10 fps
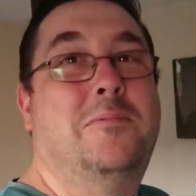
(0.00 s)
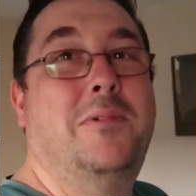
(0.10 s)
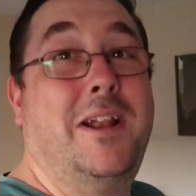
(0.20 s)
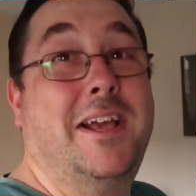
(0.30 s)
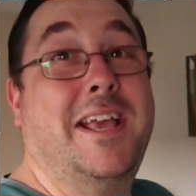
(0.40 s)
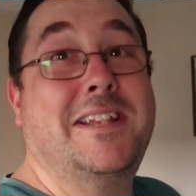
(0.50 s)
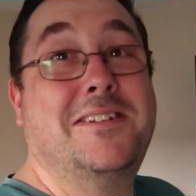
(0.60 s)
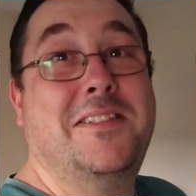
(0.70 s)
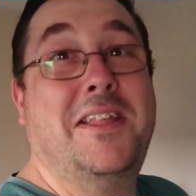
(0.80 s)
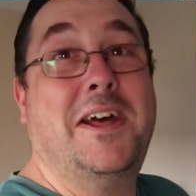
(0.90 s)
Well, I guess
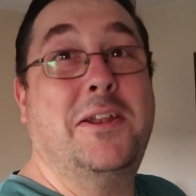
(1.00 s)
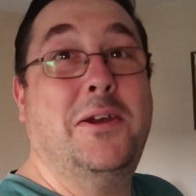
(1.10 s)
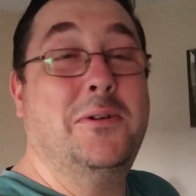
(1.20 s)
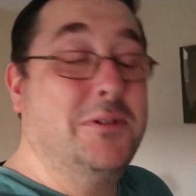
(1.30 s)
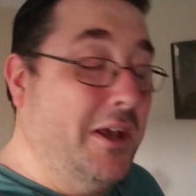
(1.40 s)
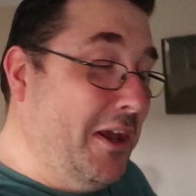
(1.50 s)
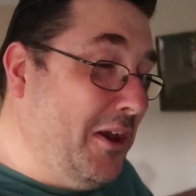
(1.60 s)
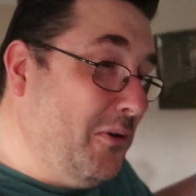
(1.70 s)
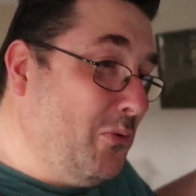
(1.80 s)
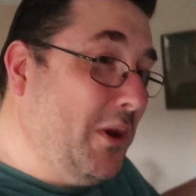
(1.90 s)
on that note,
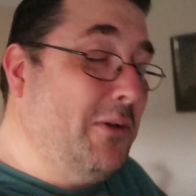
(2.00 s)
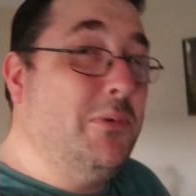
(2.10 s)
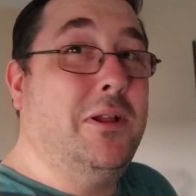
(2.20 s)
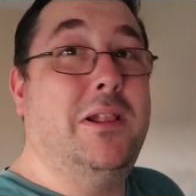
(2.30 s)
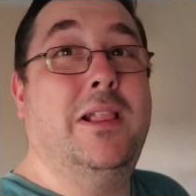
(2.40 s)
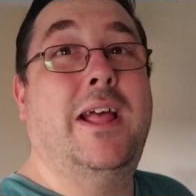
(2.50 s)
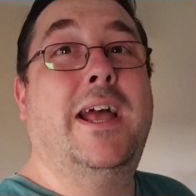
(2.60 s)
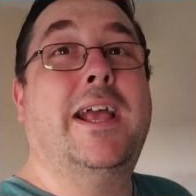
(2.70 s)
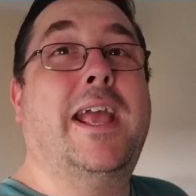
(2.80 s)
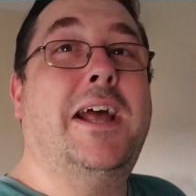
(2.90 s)
we will
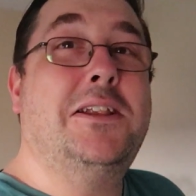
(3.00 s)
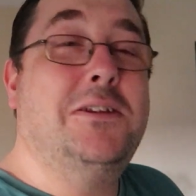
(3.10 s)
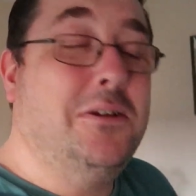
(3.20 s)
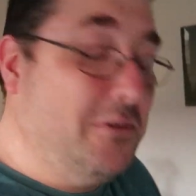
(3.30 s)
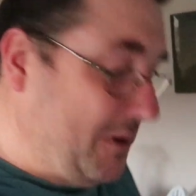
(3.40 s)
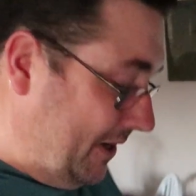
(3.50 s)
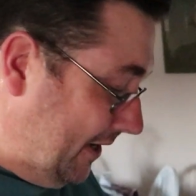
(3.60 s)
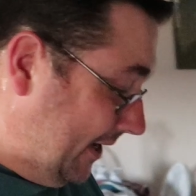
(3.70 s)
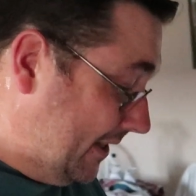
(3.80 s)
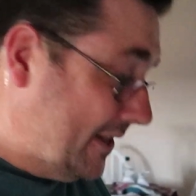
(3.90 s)
catch you
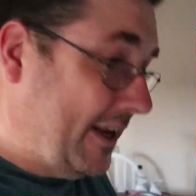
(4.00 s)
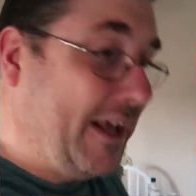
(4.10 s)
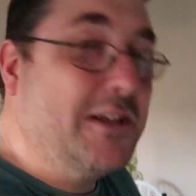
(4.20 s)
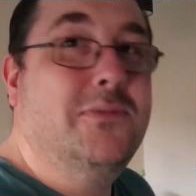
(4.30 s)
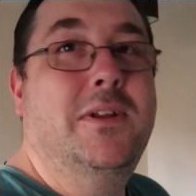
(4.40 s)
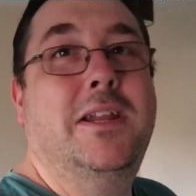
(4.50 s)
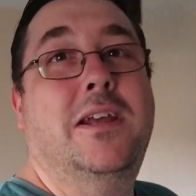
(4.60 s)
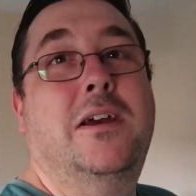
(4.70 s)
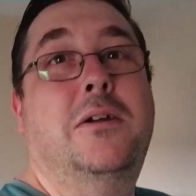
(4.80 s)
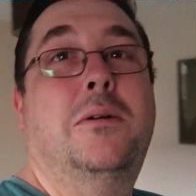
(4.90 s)
in the next
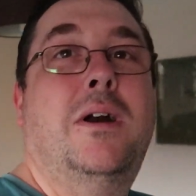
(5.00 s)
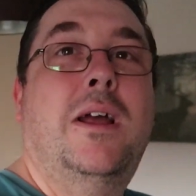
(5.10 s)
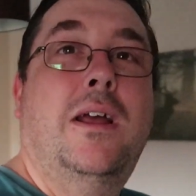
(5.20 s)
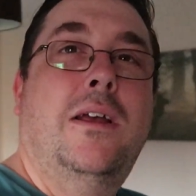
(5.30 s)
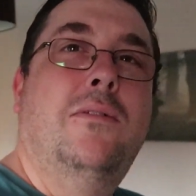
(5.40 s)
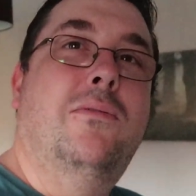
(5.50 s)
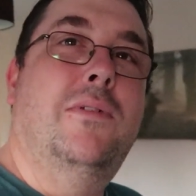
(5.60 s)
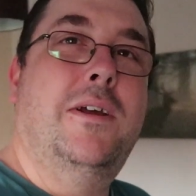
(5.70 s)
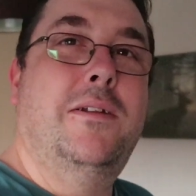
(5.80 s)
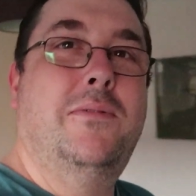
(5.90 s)
video
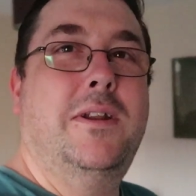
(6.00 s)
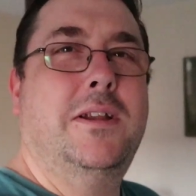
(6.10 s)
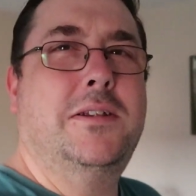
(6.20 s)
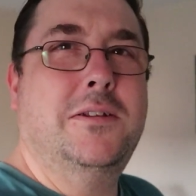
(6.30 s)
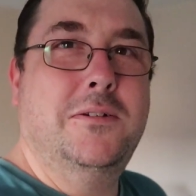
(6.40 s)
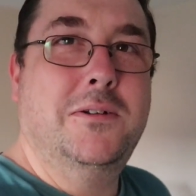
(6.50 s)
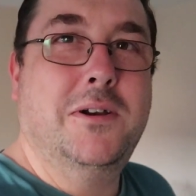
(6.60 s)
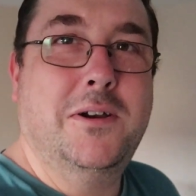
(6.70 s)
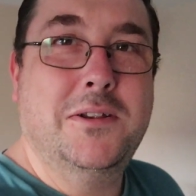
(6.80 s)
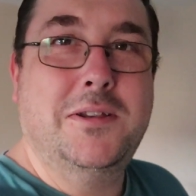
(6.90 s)
very, very soon,
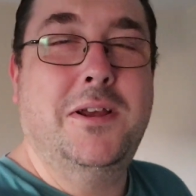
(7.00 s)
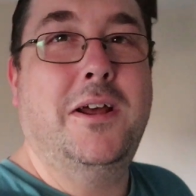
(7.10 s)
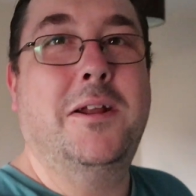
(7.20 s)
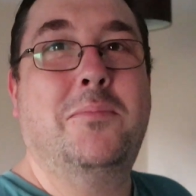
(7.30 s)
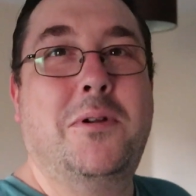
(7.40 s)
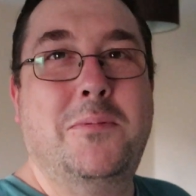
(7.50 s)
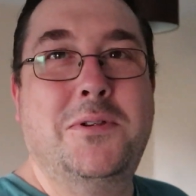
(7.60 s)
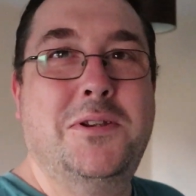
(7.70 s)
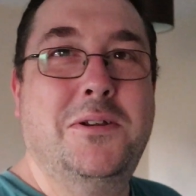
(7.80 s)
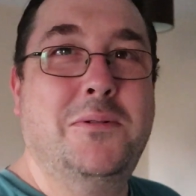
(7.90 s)
guys, and I
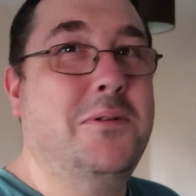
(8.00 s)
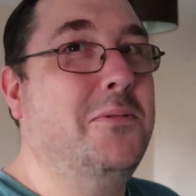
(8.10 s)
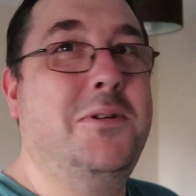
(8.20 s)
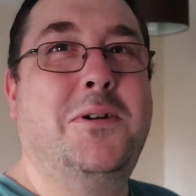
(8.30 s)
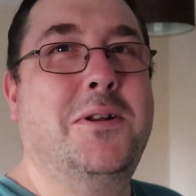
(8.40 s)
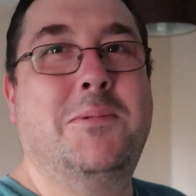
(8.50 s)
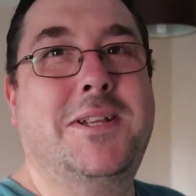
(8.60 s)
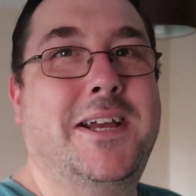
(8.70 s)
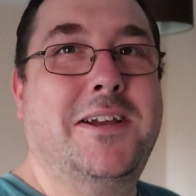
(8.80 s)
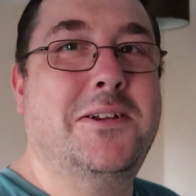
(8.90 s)
promise you we're not going to
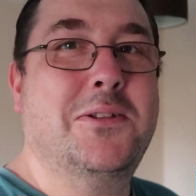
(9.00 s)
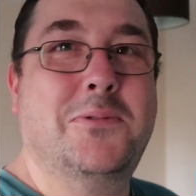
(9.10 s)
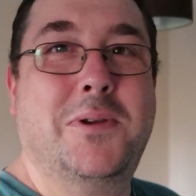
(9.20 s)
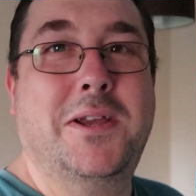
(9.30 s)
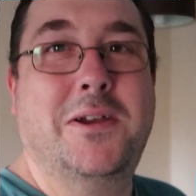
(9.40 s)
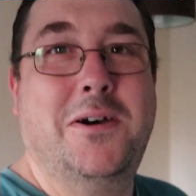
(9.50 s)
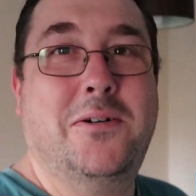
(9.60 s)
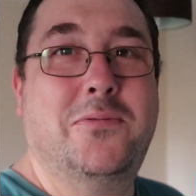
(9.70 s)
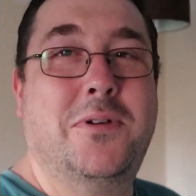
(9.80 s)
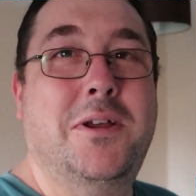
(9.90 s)
take another week
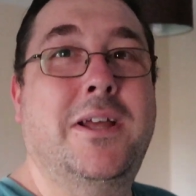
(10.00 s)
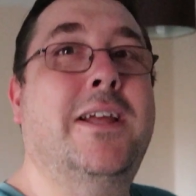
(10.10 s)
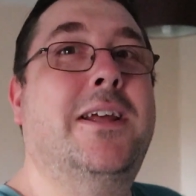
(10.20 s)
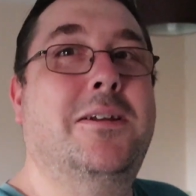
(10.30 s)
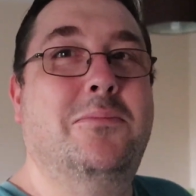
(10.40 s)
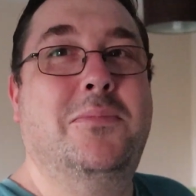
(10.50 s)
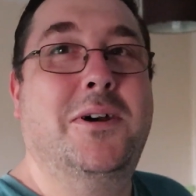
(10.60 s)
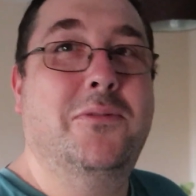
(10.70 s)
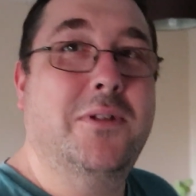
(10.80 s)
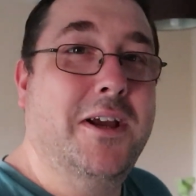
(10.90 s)
off.
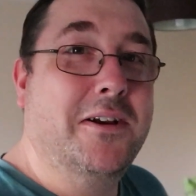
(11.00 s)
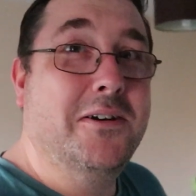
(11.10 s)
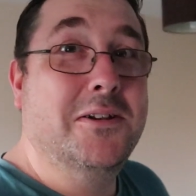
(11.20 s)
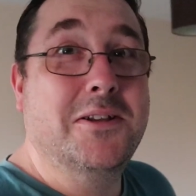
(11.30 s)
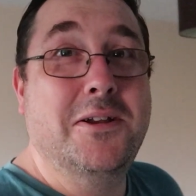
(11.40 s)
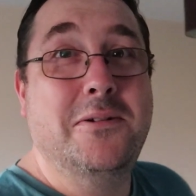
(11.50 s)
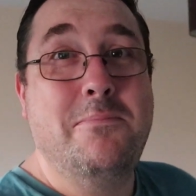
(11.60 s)
Bye for now, guys.